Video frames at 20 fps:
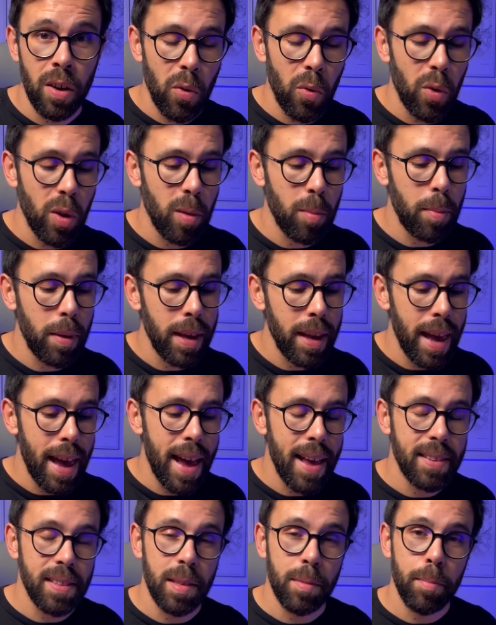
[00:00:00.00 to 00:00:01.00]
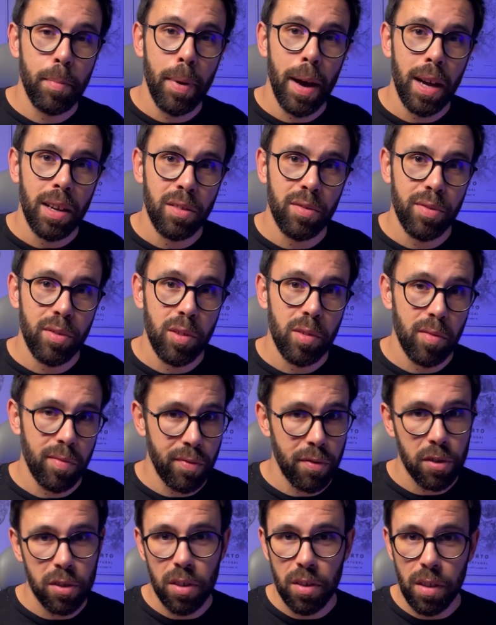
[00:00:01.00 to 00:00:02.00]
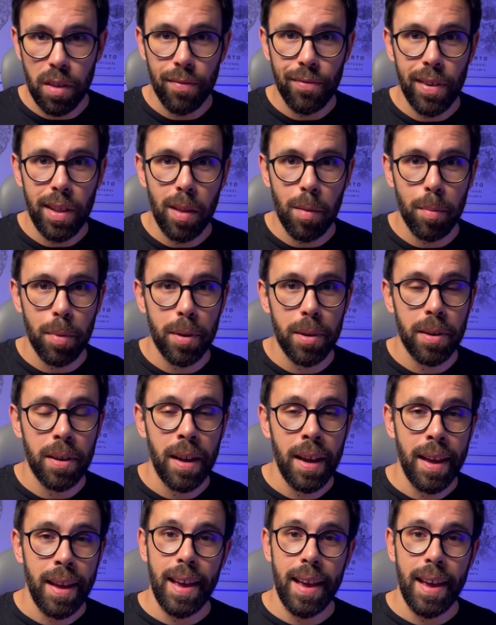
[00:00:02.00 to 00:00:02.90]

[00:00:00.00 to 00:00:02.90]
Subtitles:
will be as impactful for a developer